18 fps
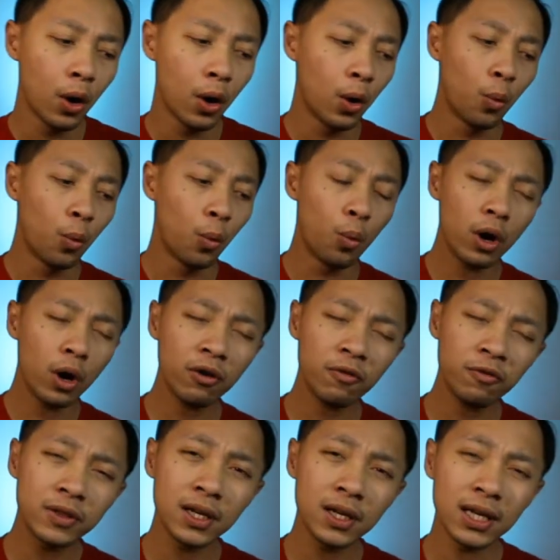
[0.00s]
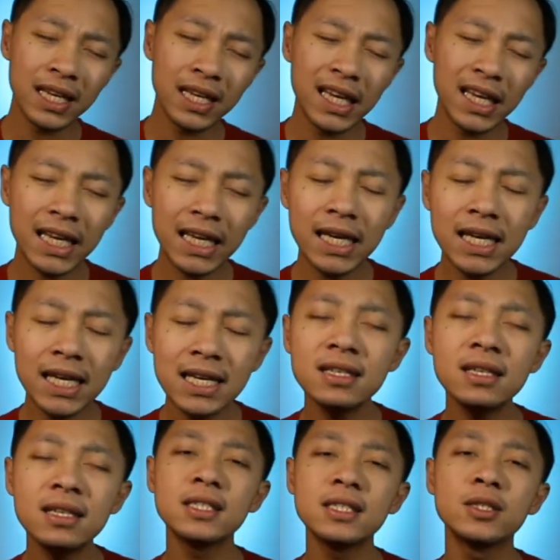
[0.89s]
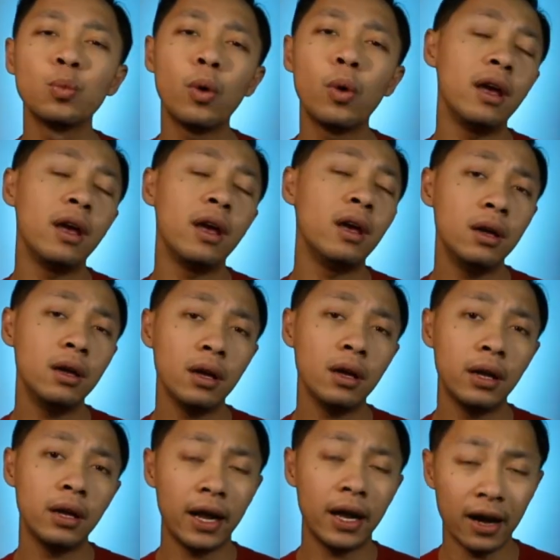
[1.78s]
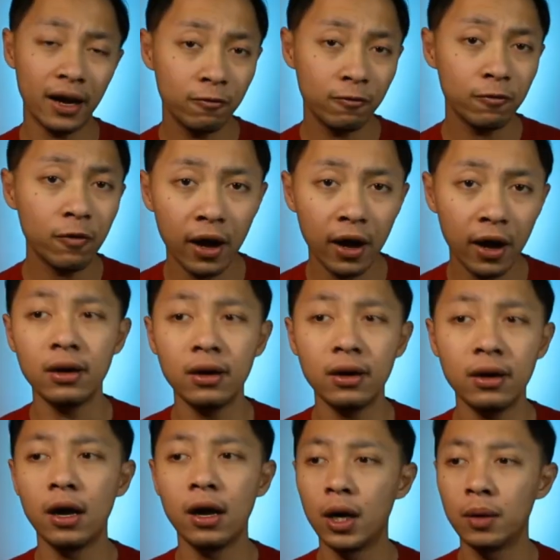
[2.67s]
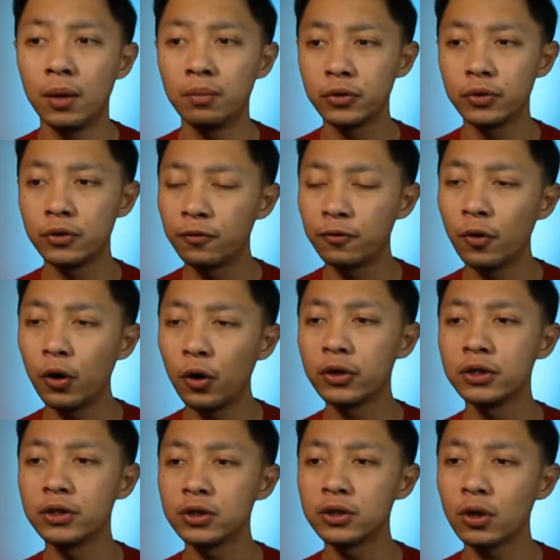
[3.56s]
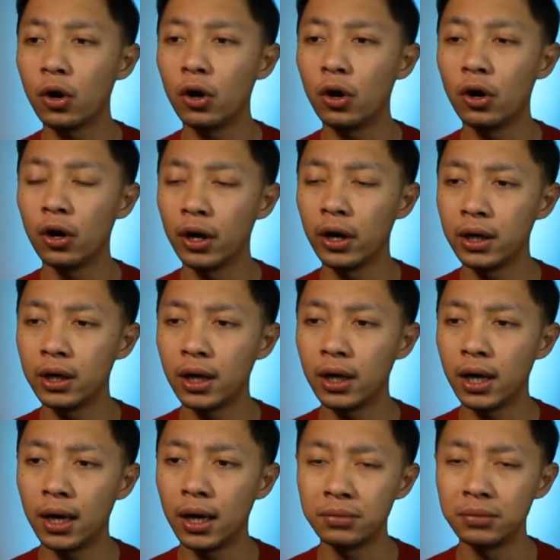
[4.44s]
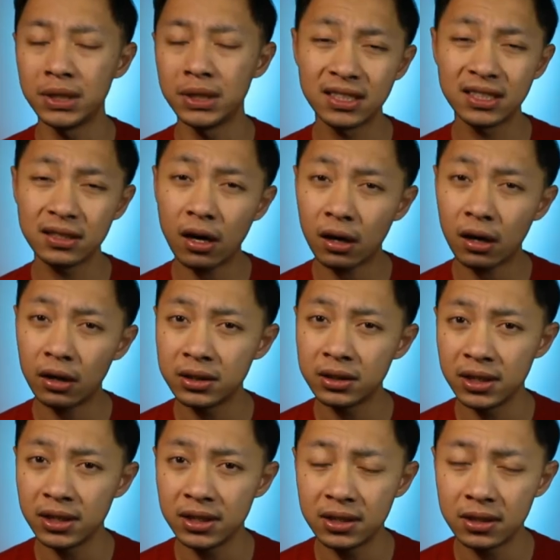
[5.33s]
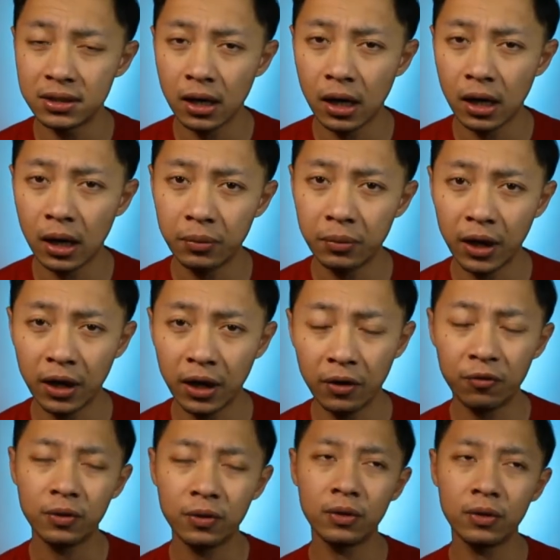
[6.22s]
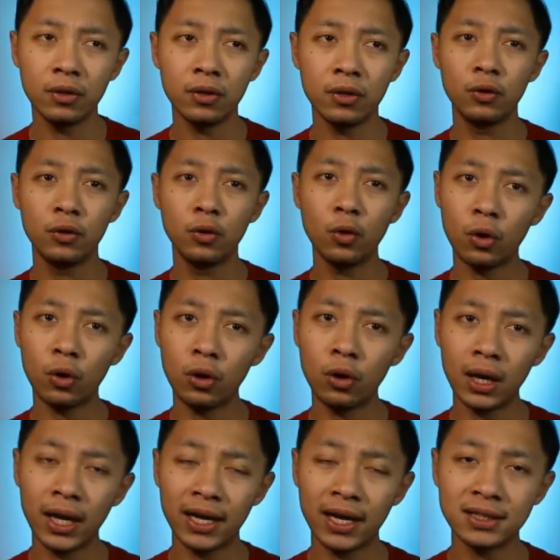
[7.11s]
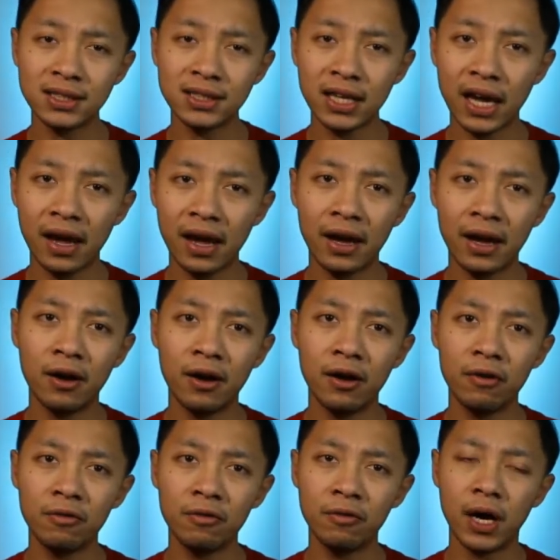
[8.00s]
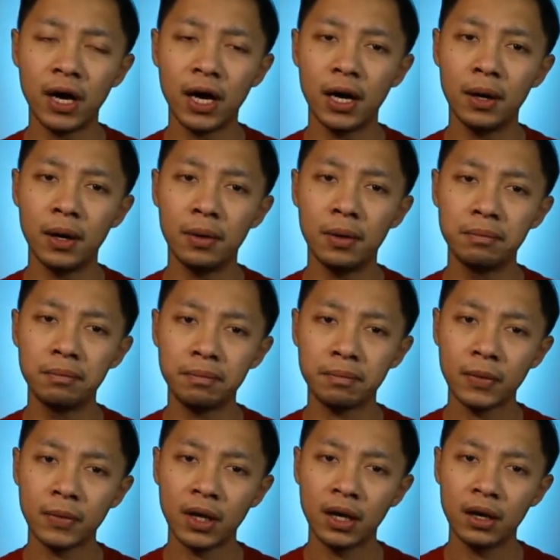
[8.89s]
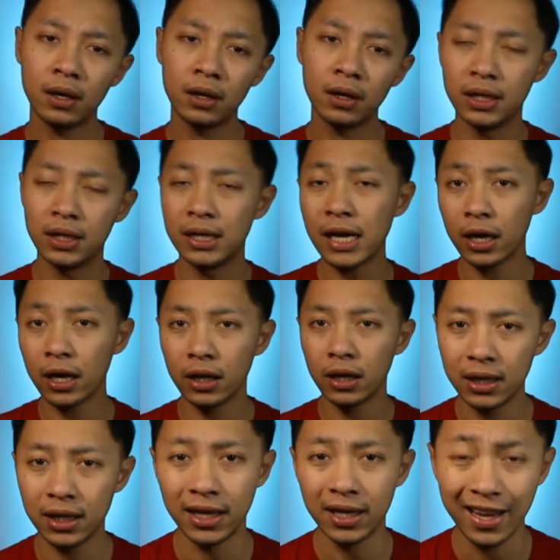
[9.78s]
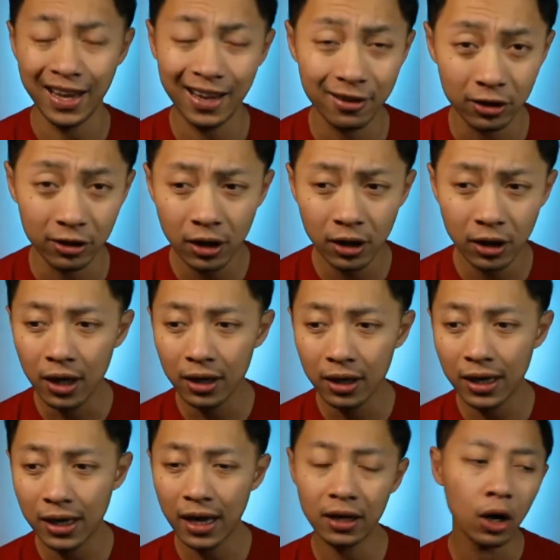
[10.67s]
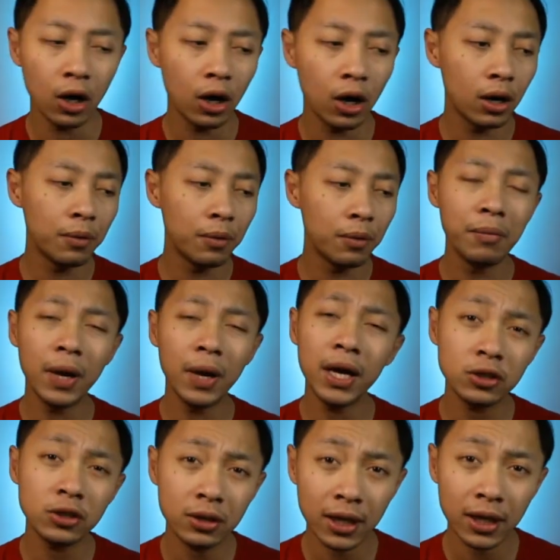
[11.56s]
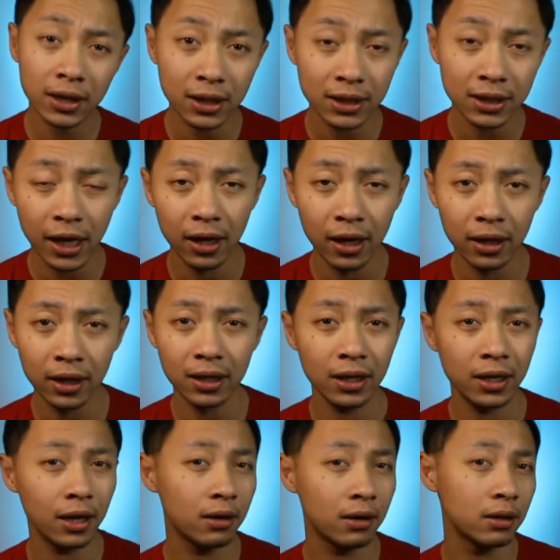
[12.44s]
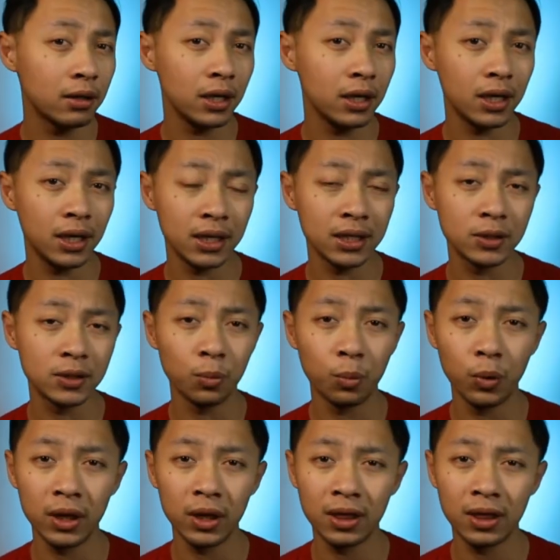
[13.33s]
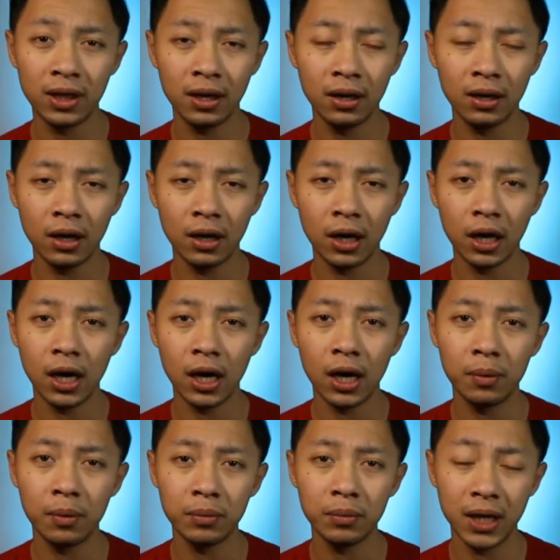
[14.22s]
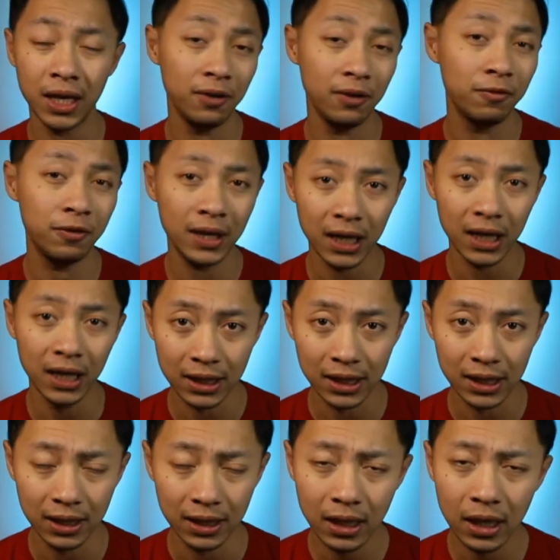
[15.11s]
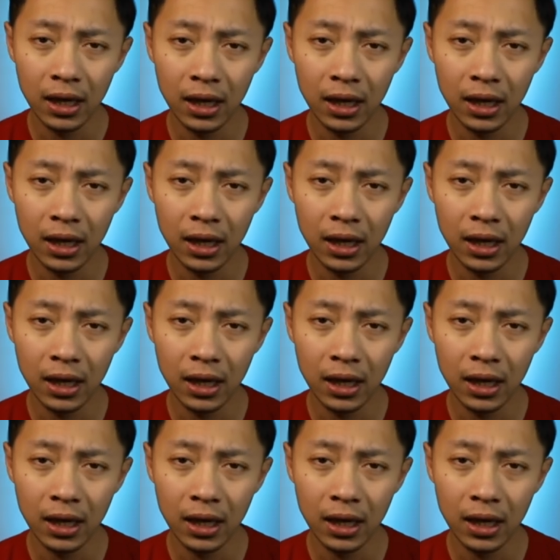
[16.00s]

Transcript: one of the easiest way that I find to focus on the stars is if your lens have the dial indicator, then make sure that the dial indicator is within the infinity.